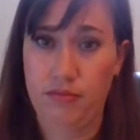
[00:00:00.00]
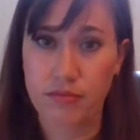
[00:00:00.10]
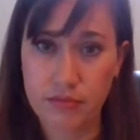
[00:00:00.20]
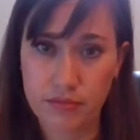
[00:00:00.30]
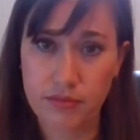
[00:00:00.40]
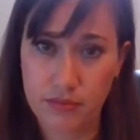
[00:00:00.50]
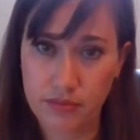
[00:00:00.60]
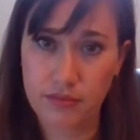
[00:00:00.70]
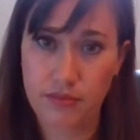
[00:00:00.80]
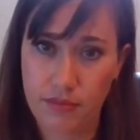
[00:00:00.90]

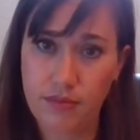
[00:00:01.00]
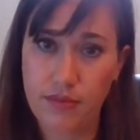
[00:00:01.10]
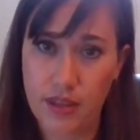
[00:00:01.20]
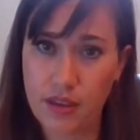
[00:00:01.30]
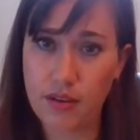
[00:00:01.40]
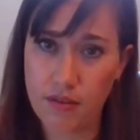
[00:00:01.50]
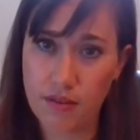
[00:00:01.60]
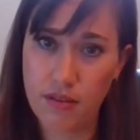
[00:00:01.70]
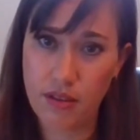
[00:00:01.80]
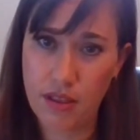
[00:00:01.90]

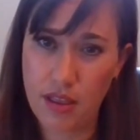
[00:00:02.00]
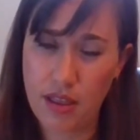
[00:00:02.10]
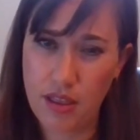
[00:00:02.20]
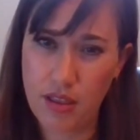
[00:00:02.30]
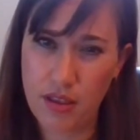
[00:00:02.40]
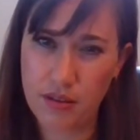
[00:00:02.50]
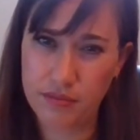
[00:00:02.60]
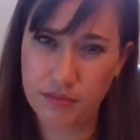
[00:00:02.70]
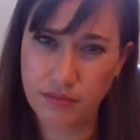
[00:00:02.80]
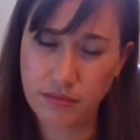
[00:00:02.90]

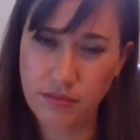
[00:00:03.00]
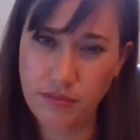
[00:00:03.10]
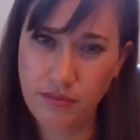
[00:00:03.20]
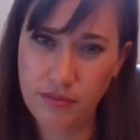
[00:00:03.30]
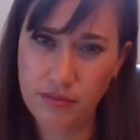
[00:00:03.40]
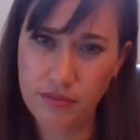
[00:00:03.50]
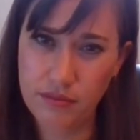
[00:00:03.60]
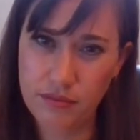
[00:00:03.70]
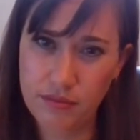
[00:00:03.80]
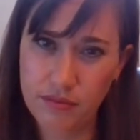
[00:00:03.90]

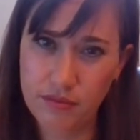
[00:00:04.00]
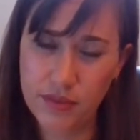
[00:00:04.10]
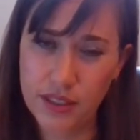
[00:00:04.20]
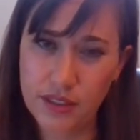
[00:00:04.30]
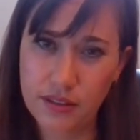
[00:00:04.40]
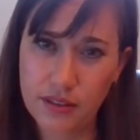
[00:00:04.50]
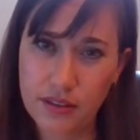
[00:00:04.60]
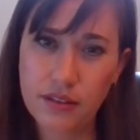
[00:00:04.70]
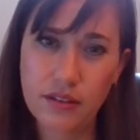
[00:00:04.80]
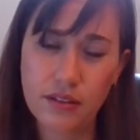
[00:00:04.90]

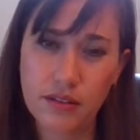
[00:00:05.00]
[no speech]